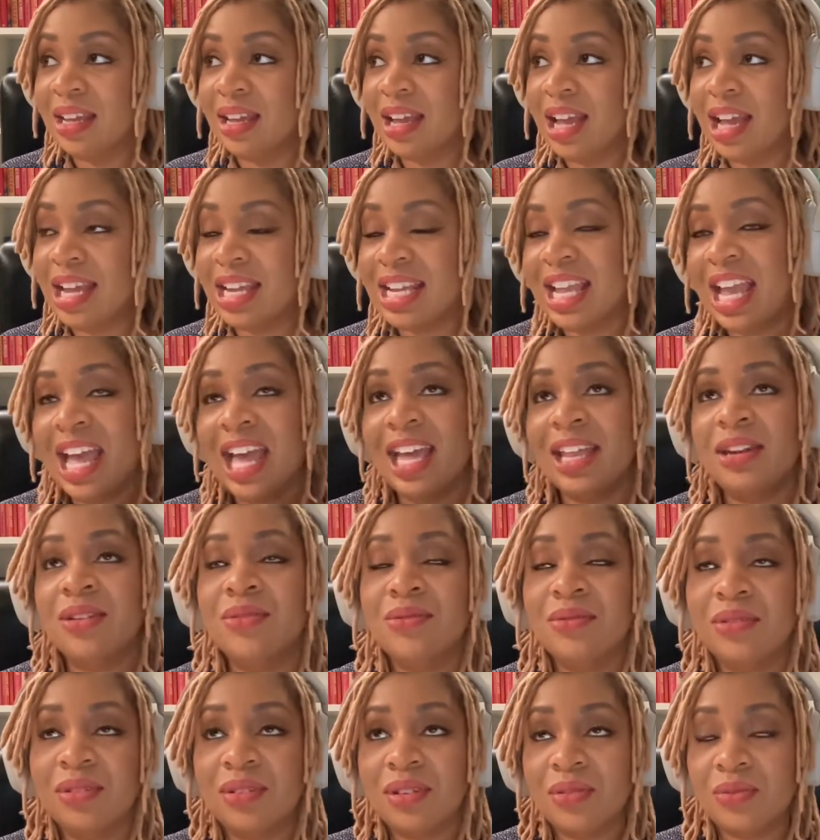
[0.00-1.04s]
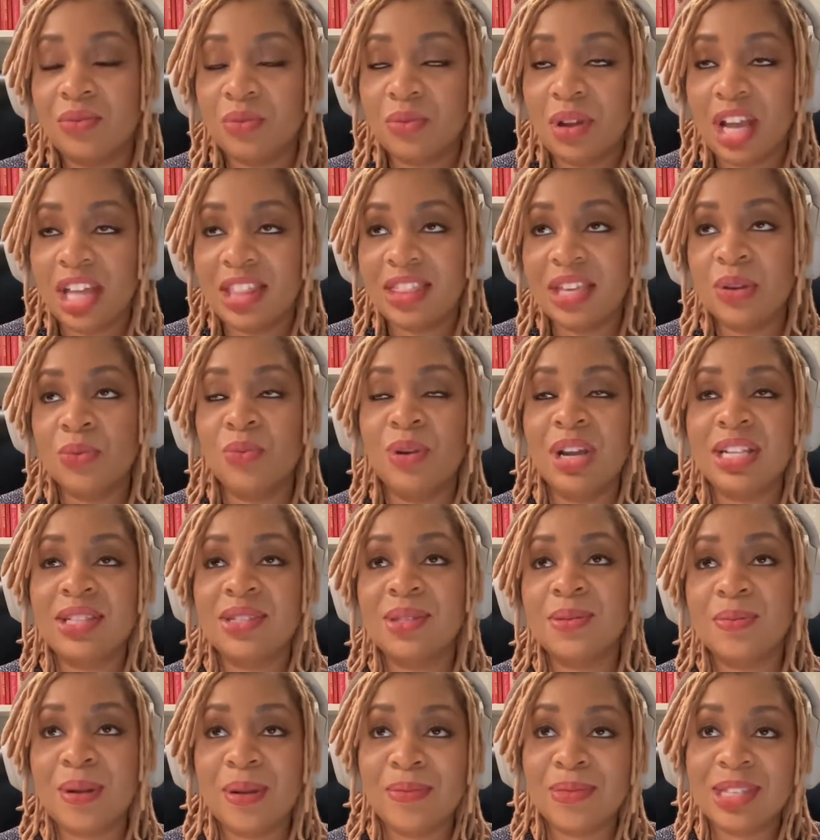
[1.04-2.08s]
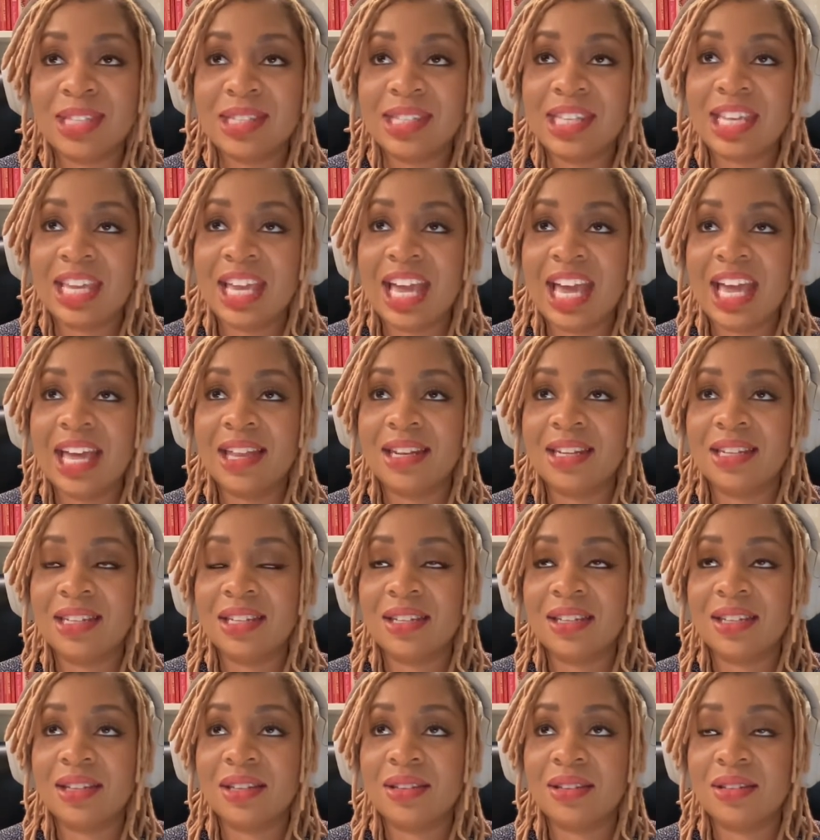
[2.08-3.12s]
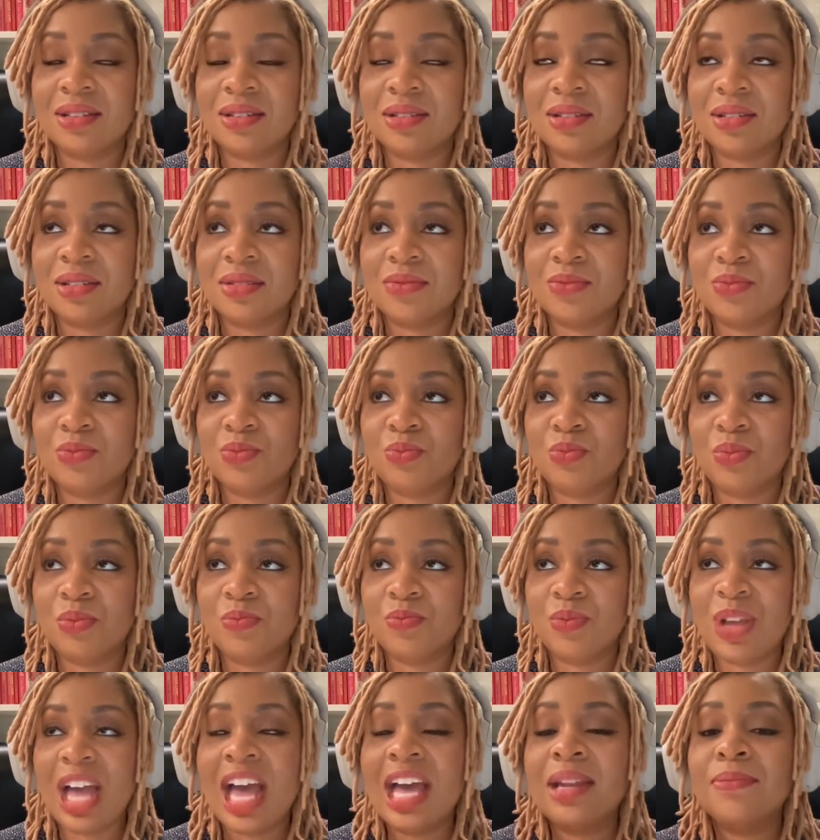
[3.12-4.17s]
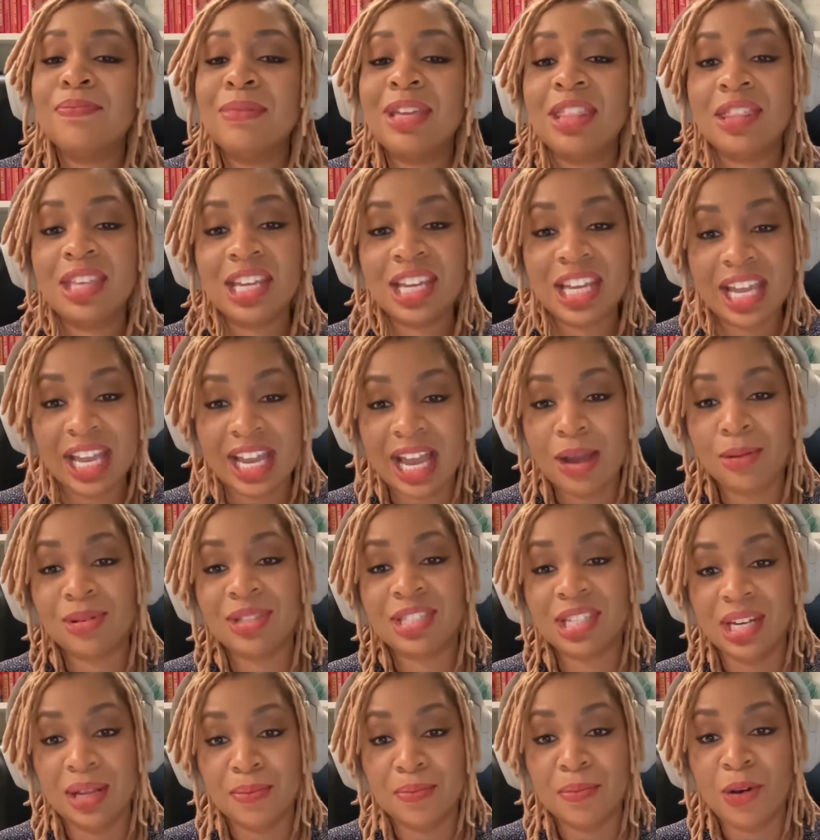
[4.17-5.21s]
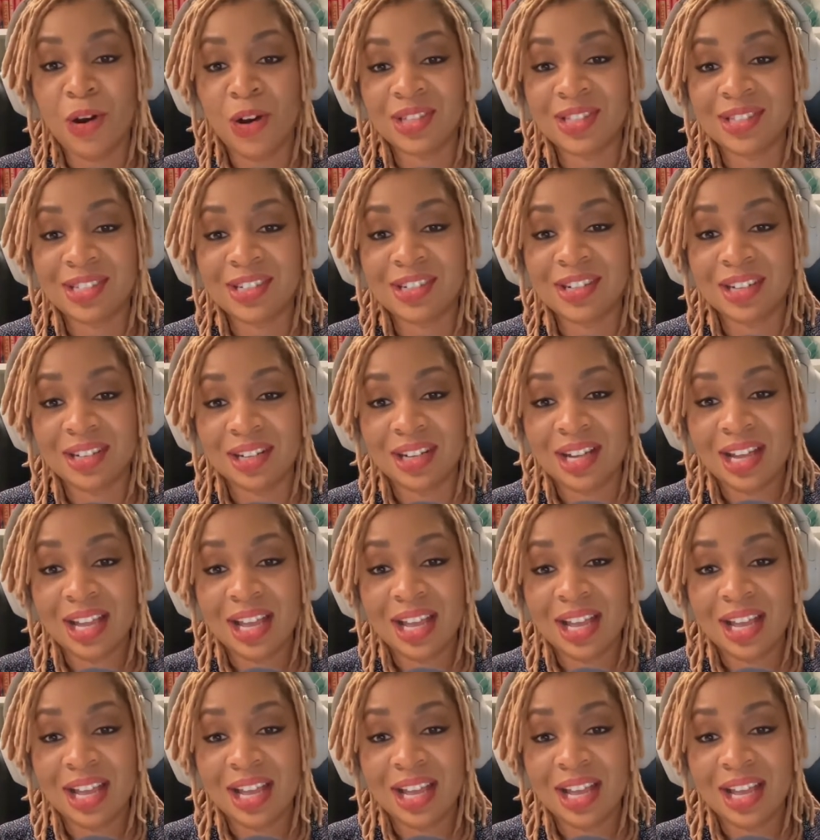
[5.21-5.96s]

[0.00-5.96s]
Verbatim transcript: again, I think white supremacy had had me thinking I was an imposter.